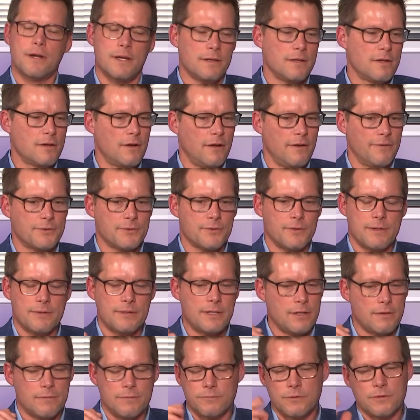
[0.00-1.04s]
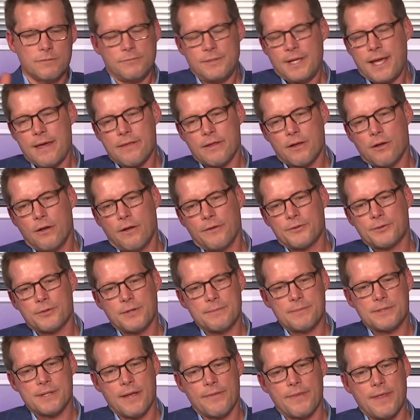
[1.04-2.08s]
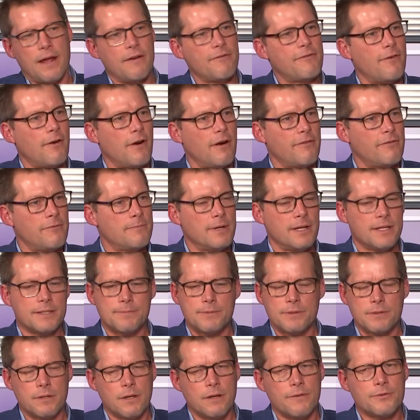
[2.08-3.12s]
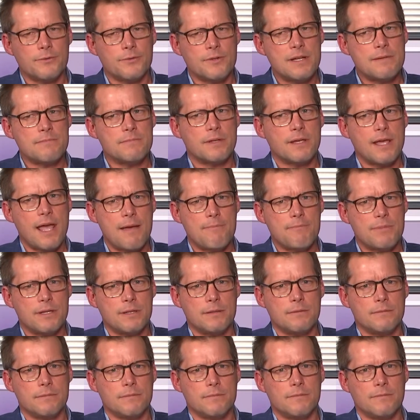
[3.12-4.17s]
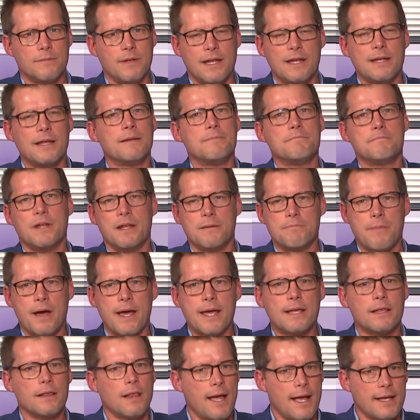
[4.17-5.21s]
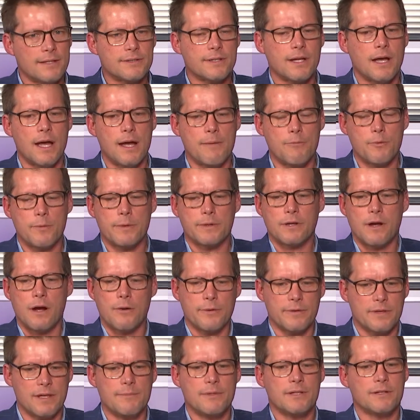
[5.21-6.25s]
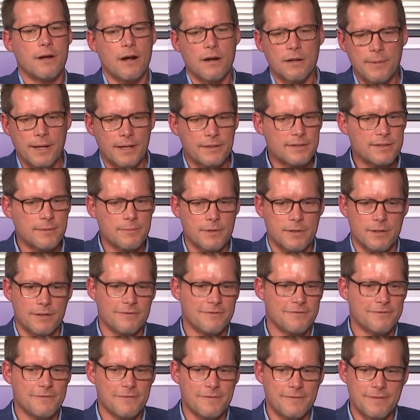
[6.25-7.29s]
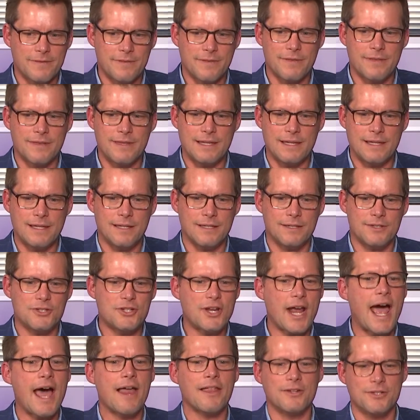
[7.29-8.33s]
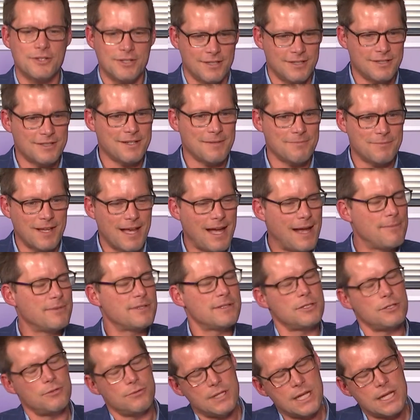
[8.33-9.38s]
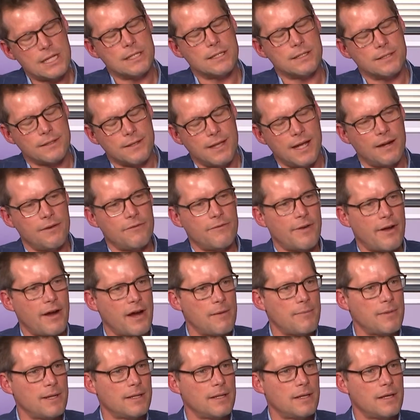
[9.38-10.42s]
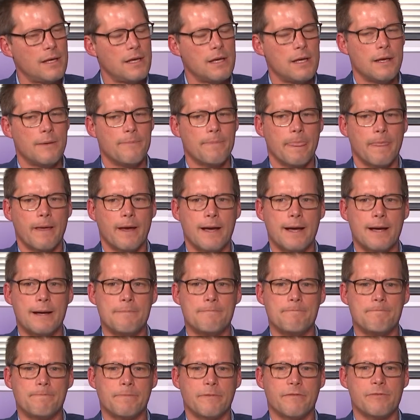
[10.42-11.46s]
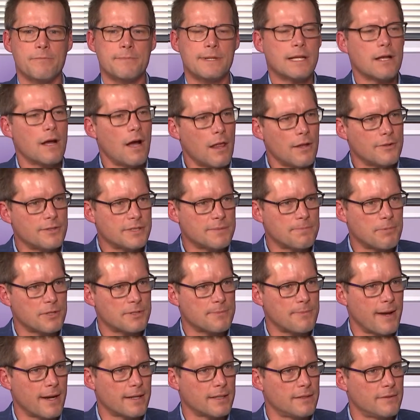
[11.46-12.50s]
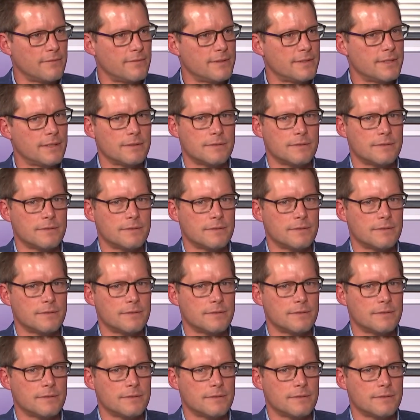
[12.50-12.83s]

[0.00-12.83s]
in the Gulf Stream, the Gulf Stream's not that far from us, but the Gulf Stream can be, and Mike last time when we talked with him, he talked about some of the challenges sometimes, the uniqueness of that environment. From an ecologist perspective, is